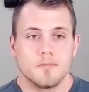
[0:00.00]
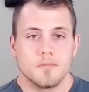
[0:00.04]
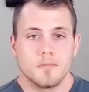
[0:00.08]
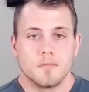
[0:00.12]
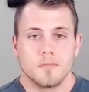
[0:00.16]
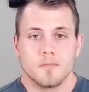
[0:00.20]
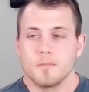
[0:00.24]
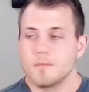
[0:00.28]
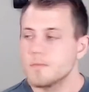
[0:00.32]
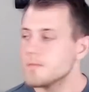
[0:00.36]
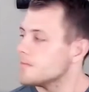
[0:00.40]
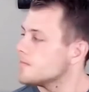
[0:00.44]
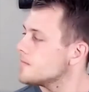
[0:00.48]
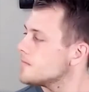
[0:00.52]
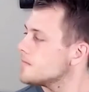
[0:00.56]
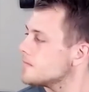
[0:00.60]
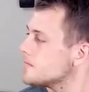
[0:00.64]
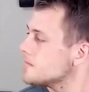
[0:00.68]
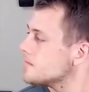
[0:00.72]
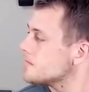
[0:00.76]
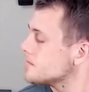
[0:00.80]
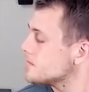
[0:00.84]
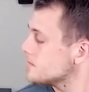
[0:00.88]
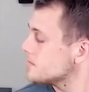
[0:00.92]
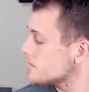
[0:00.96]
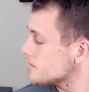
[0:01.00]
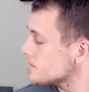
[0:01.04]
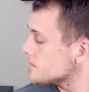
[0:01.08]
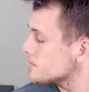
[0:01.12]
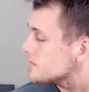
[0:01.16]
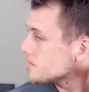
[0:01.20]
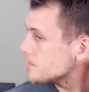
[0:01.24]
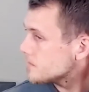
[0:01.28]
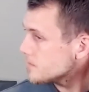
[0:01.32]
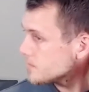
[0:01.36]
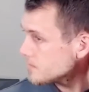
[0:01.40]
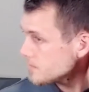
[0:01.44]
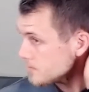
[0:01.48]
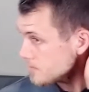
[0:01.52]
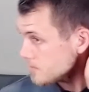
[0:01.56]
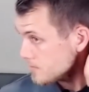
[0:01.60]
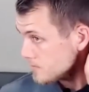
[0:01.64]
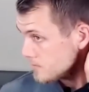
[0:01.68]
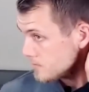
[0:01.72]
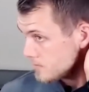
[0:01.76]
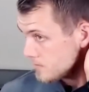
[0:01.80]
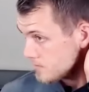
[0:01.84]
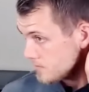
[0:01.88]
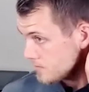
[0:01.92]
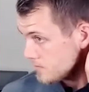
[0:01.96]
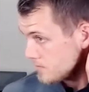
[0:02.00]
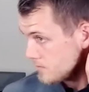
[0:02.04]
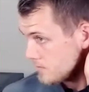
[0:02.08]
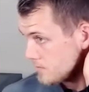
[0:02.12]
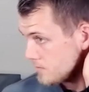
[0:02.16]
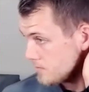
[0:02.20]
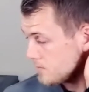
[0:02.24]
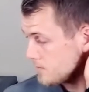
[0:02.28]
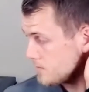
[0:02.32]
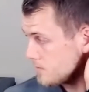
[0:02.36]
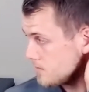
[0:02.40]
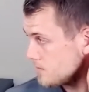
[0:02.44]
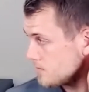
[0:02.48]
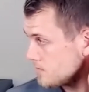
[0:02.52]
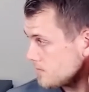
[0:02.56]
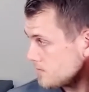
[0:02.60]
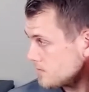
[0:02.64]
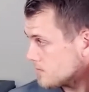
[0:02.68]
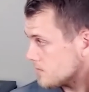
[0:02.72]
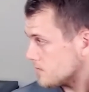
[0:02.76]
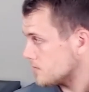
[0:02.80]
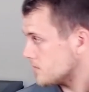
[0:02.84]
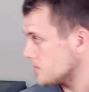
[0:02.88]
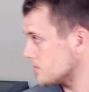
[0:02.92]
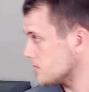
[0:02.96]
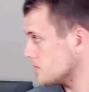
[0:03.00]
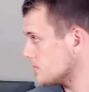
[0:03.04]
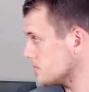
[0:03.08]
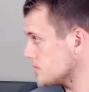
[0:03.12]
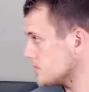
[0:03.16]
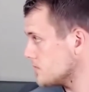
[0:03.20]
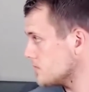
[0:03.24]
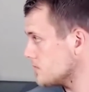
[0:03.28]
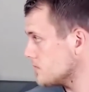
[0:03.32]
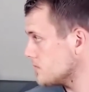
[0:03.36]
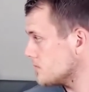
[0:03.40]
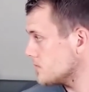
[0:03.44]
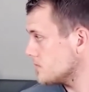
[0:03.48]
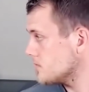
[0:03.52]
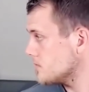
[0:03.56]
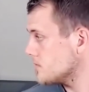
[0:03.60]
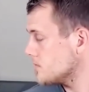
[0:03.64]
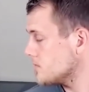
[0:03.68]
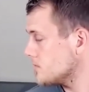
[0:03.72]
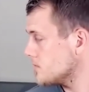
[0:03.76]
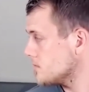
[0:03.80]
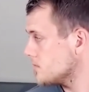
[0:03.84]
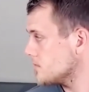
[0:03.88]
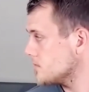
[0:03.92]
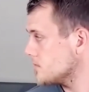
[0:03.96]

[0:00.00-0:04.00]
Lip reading: (silent)